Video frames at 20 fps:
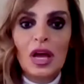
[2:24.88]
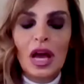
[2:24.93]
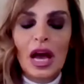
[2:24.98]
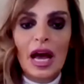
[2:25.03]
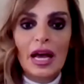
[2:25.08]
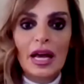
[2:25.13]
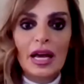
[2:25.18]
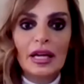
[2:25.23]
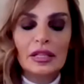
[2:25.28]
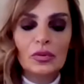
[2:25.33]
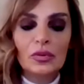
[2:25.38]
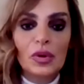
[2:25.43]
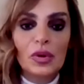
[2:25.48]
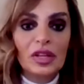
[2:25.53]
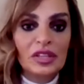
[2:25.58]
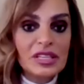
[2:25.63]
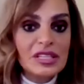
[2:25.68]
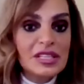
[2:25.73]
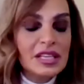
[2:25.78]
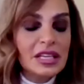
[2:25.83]
and we're
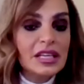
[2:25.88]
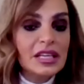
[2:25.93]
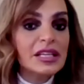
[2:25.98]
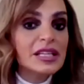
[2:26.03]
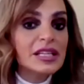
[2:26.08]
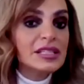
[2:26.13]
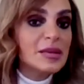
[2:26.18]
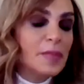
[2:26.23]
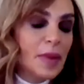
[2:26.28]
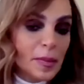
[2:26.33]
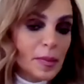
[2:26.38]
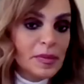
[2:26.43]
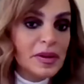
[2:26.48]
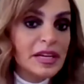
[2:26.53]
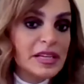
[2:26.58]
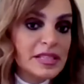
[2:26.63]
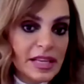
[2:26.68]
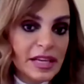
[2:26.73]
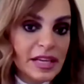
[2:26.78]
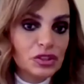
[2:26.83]
addressing it in the
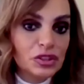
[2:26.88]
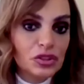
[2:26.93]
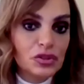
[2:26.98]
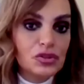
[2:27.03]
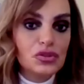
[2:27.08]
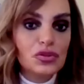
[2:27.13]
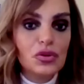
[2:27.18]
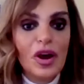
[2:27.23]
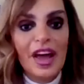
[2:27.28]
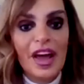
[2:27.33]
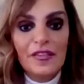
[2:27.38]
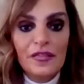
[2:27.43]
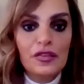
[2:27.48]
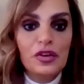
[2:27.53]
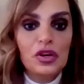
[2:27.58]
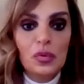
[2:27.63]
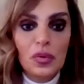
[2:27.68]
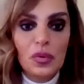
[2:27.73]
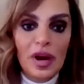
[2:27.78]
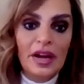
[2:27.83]
public sector, so
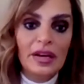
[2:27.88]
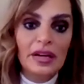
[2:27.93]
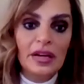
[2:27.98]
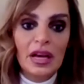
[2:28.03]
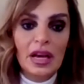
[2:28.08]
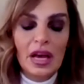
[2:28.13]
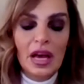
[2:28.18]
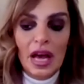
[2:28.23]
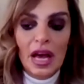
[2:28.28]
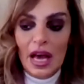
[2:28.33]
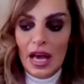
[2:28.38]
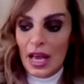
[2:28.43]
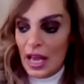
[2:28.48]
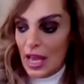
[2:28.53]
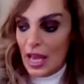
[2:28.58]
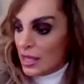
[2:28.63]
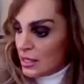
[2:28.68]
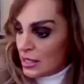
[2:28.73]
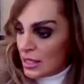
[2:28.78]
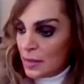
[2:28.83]
everyone
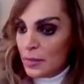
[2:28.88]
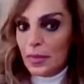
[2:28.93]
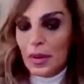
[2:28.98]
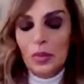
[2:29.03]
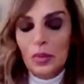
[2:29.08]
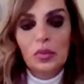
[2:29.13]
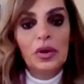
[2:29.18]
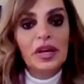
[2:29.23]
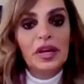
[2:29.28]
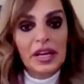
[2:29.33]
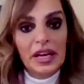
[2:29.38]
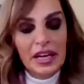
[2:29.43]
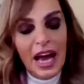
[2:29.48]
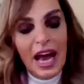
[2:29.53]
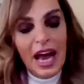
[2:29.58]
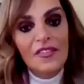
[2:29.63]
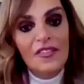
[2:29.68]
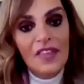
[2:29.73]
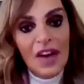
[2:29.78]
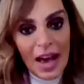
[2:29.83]
in Zimbabwe can
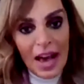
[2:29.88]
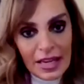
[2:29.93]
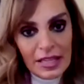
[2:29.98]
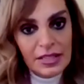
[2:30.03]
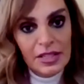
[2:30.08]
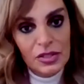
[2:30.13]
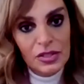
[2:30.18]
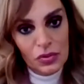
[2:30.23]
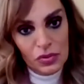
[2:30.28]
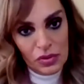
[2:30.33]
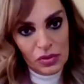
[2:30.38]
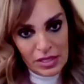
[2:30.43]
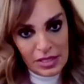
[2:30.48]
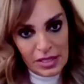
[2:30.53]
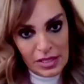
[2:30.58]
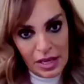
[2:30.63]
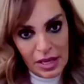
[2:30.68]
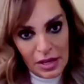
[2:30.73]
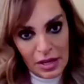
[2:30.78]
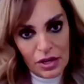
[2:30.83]
have access to this
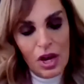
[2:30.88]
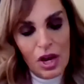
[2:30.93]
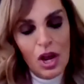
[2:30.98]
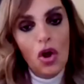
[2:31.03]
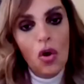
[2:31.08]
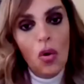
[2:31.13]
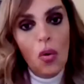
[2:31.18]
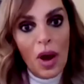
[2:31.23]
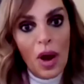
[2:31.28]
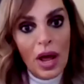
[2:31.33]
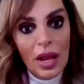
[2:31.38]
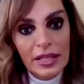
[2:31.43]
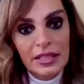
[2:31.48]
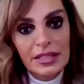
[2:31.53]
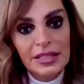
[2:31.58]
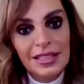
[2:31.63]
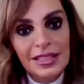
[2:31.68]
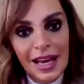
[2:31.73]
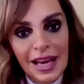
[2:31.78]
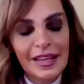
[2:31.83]
care,
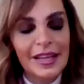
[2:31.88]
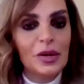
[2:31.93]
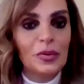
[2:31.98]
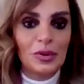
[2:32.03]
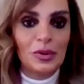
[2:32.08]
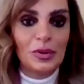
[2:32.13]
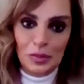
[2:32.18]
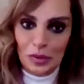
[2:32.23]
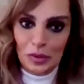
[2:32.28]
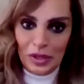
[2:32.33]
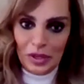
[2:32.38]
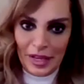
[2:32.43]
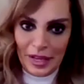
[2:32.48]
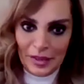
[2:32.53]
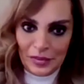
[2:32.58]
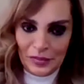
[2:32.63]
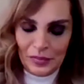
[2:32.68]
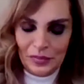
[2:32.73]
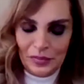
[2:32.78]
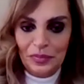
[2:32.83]
quality and equitable
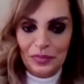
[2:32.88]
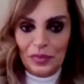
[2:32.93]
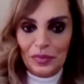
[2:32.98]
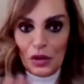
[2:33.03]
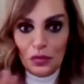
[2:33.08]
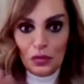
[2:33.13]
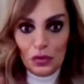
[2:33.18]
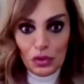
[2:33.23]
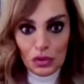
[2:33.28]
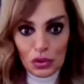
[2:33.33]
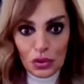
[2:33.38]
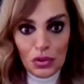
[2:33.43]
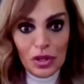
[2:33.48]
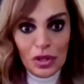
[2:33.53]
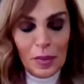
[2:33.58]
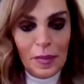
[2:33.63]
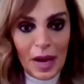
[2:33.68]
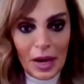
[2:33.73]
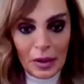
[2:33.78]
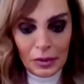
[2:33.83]
care. We talk
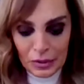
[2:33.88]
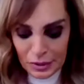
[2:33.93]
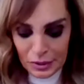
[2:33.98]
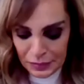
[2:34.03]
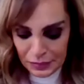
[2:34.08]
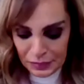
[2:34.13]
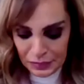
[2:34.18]
about